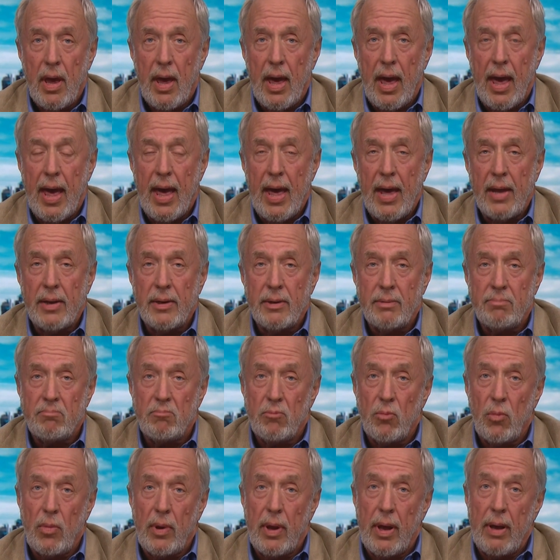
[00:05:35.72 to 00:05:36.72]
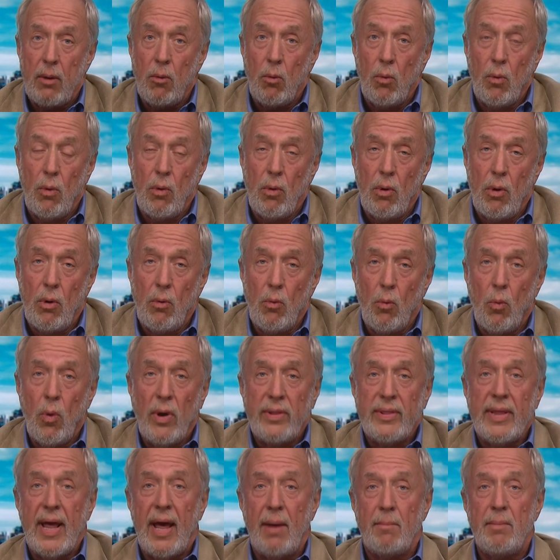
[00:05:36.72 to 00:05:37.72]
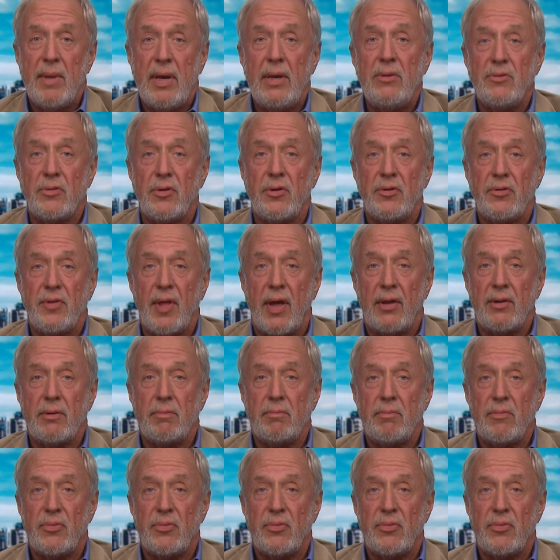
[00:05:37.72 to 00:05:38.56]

And what that means is that